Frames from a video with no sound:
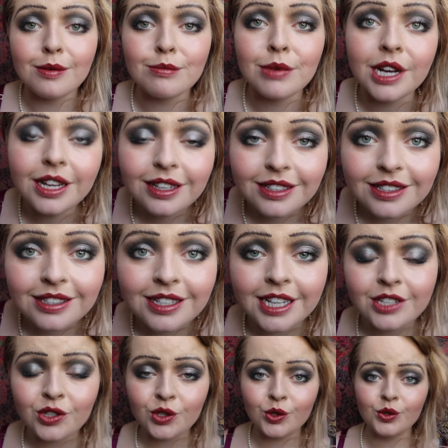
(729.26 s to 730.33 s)
But stay
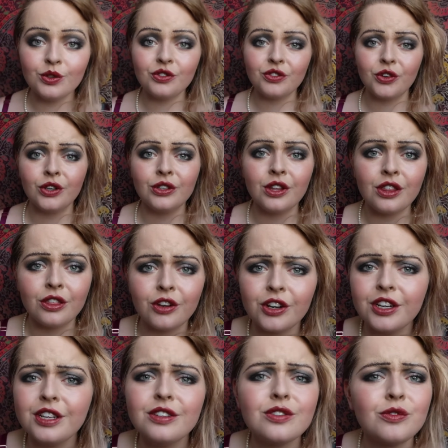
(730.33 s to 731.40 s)
tuned for the
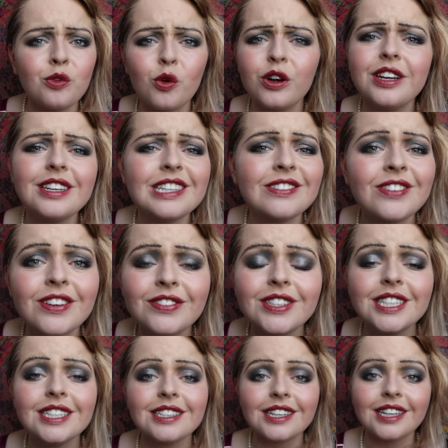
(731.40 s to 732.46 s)
30s, 40s,
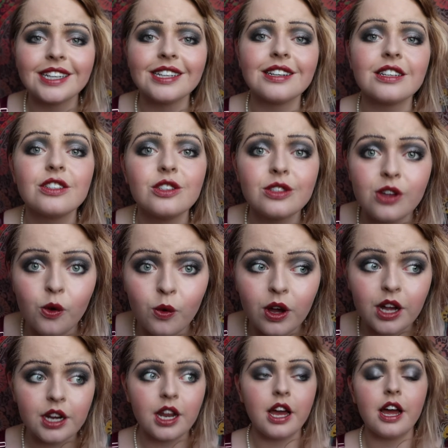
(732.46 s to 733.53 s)
50s, and so
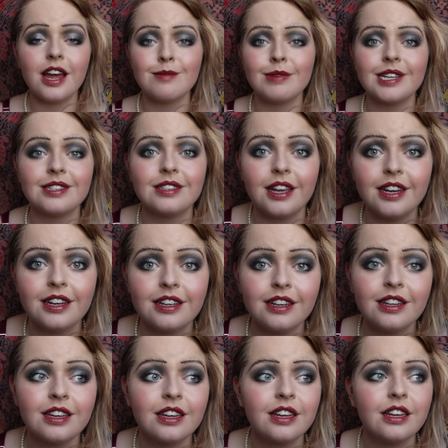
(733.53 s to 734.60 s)
on. I'm
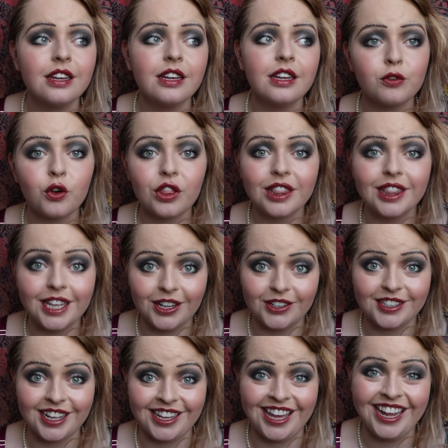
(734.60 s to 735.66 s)
excited for the later
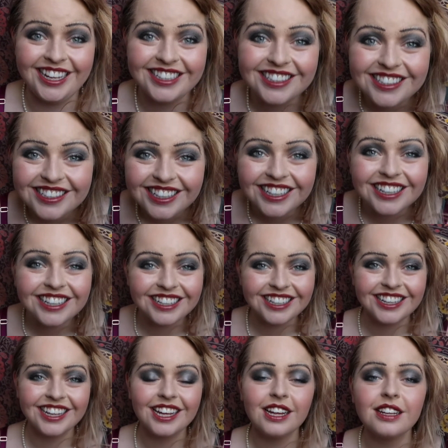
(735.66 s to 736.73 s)
decades.
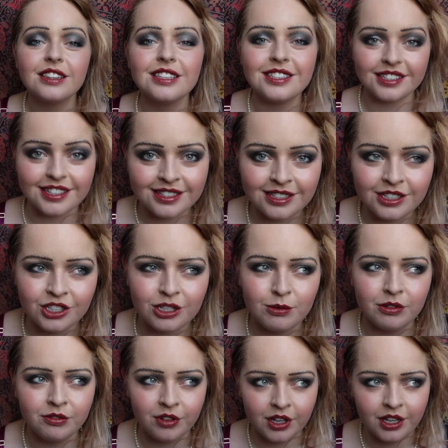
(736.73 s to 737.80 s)
The 60s should be
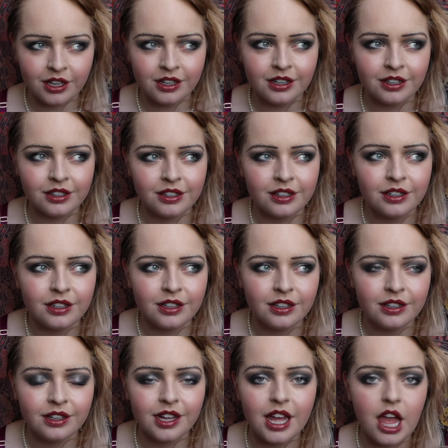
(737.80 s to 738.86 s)
fun,
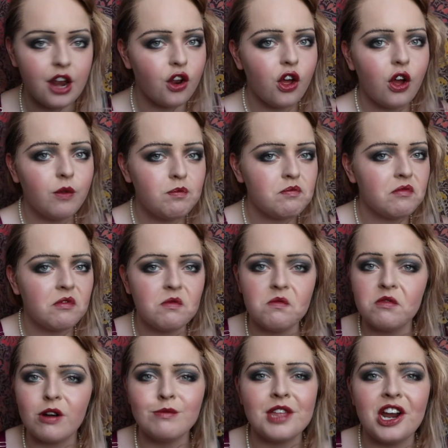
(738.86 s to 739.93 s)
and
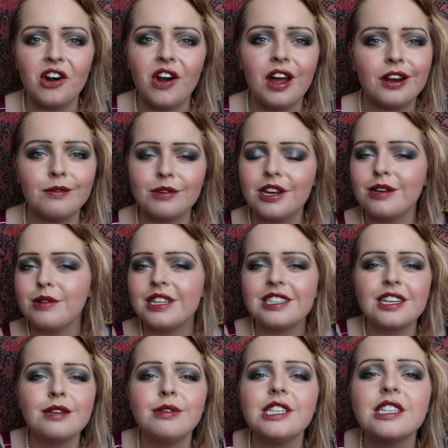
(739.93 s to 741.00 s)
from there on, it's
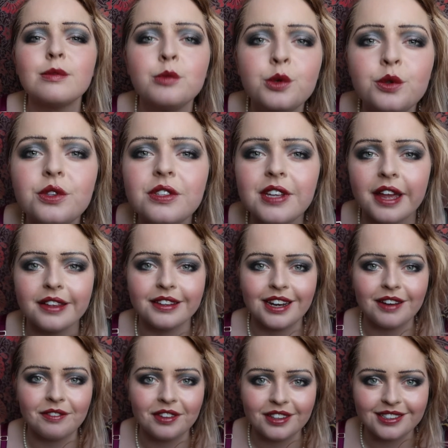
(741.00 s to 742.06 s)
gonna be smooth sailing
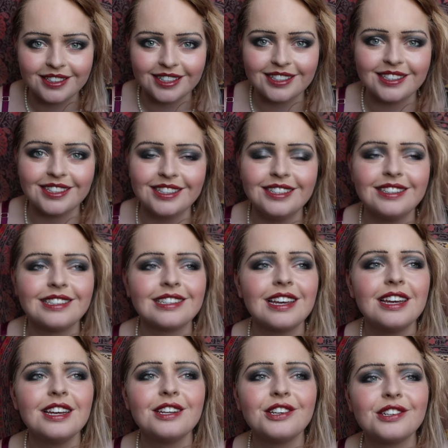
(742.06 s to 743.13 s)
after the 60s.
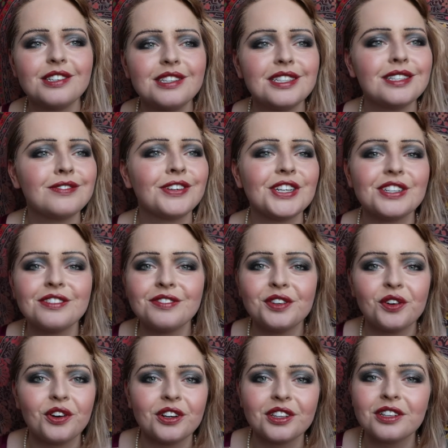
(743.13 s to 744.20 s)
Just these first few
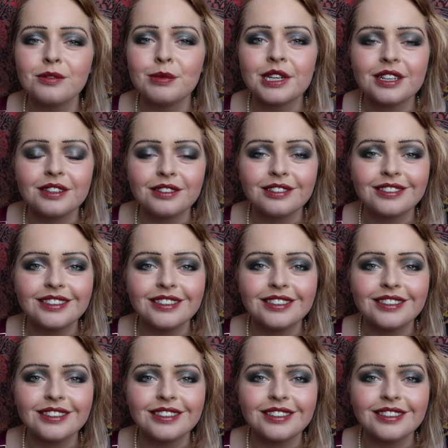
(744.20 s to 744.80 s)
are a little bit